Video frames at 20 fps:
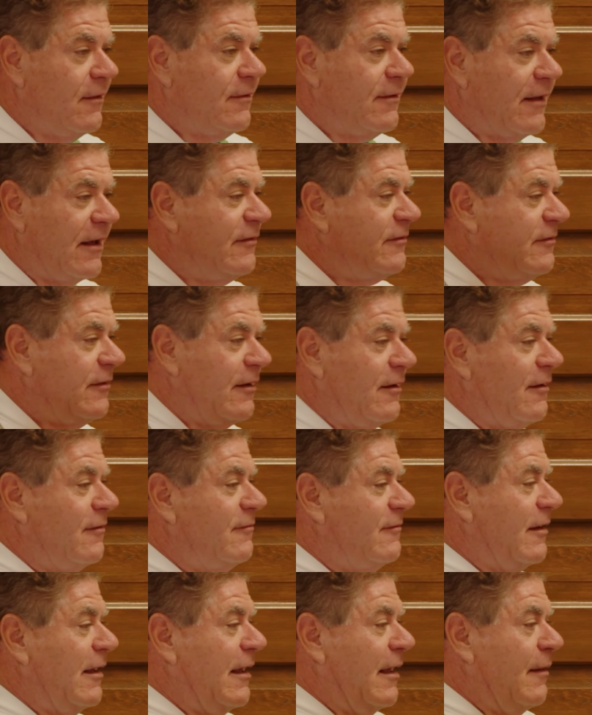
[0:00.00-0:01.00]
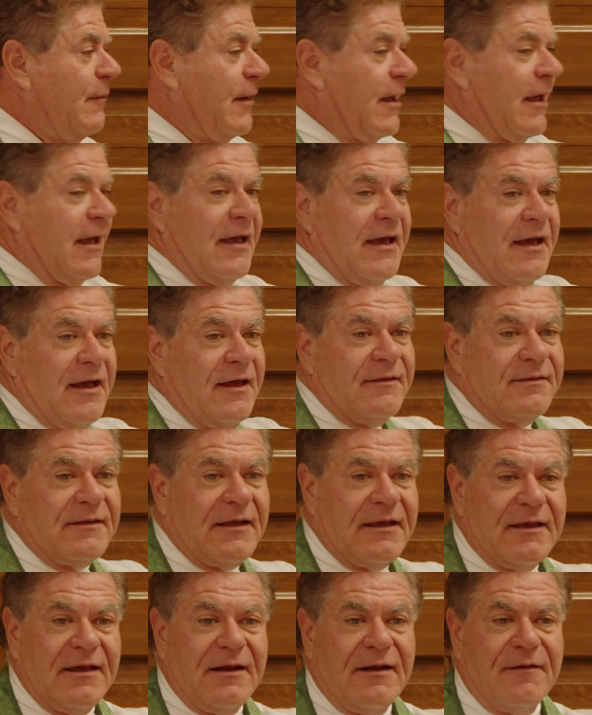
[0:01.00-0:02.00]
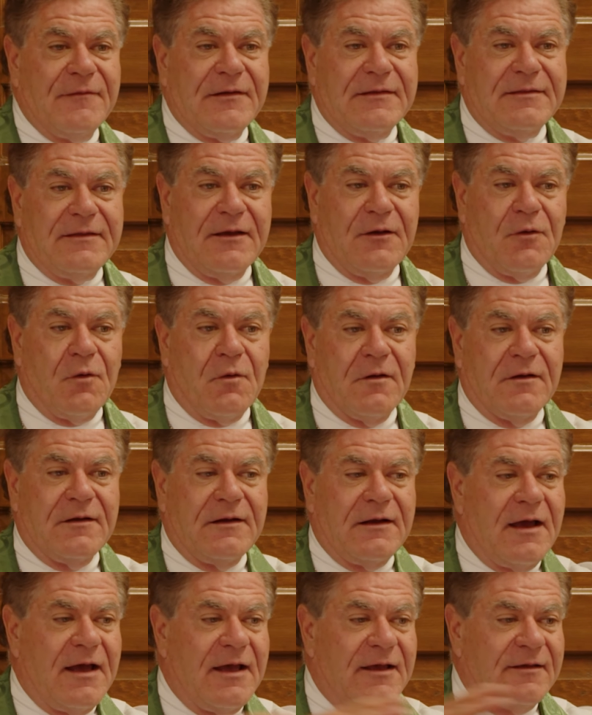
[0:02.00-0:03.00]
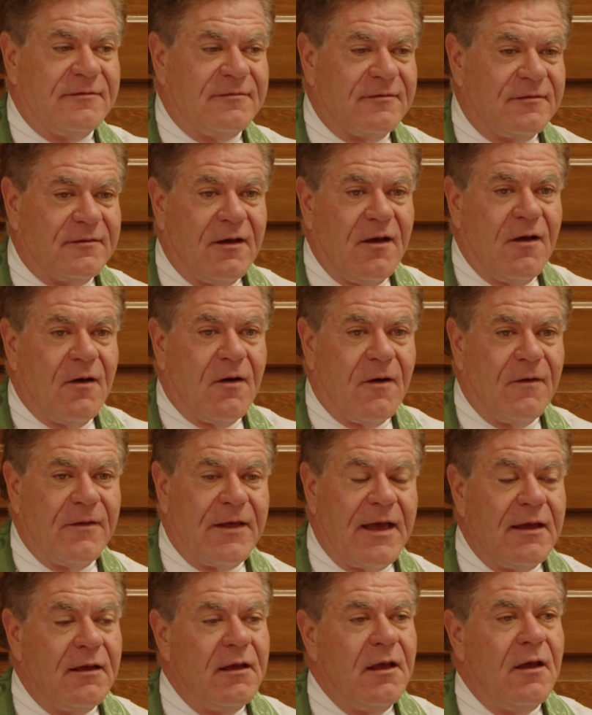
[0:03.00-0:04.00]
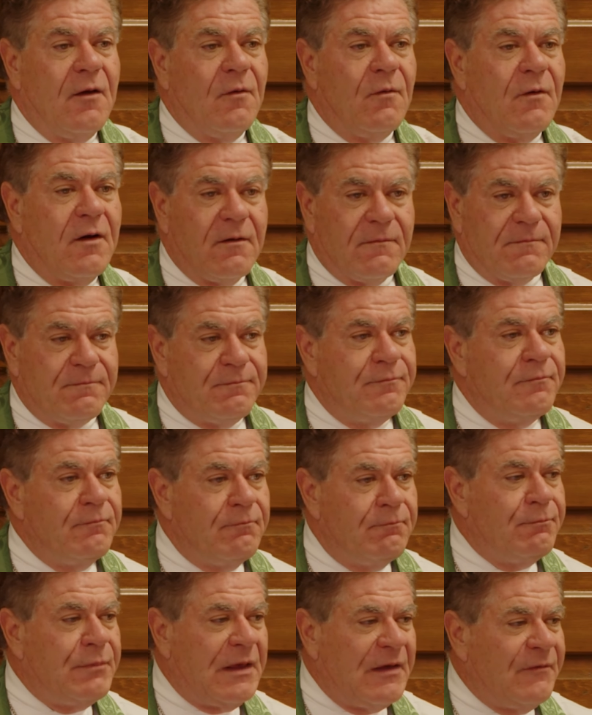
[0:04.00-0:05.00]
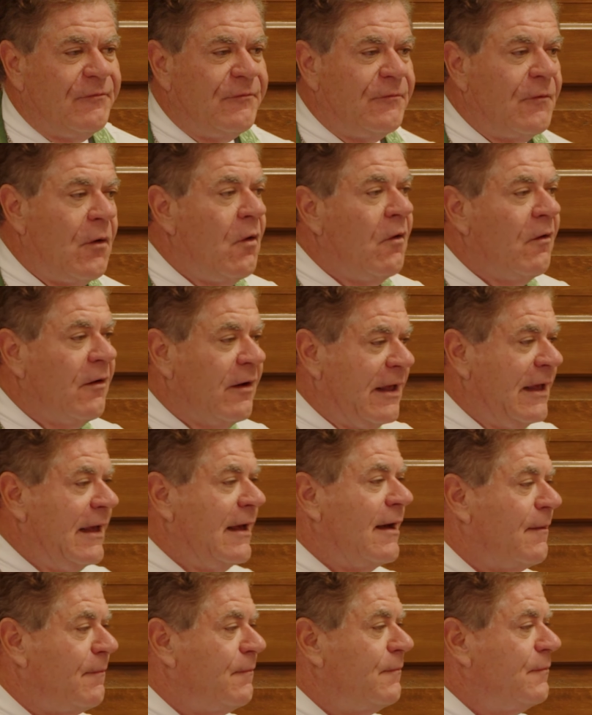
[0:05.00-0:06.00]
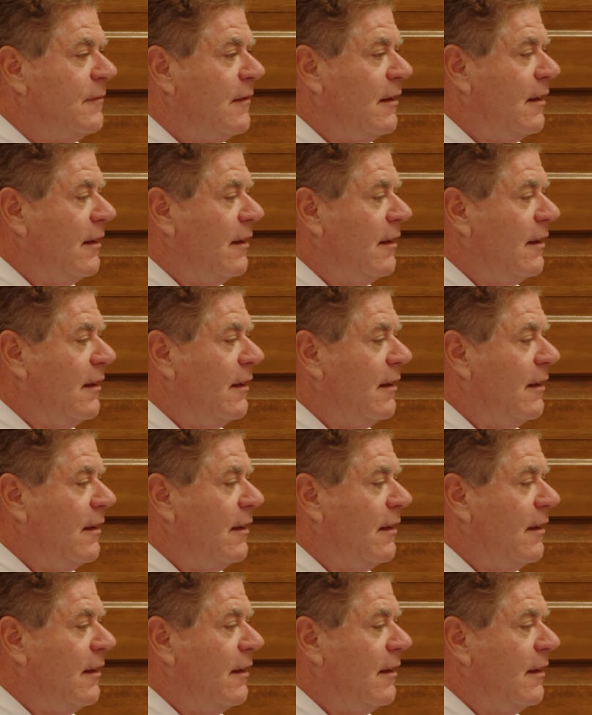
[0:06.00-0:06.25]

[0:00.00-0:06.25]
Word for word: They sent a team ahead, they get everything organized and all that. Well, before him,